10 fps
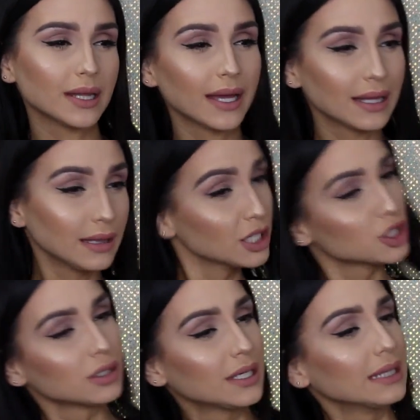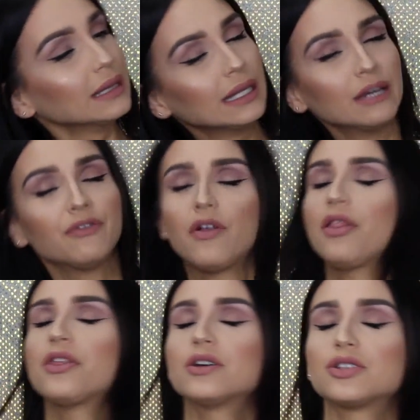like literally
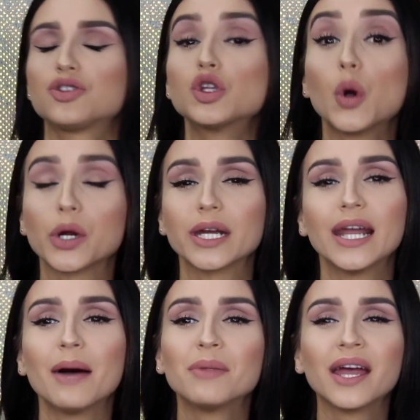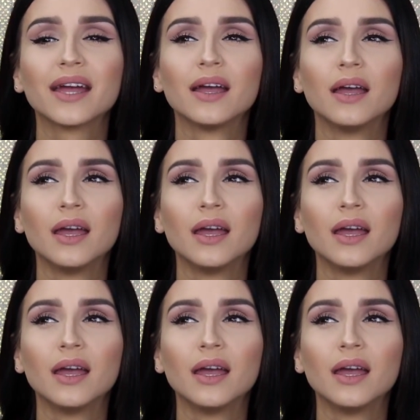live the story. And I'm like,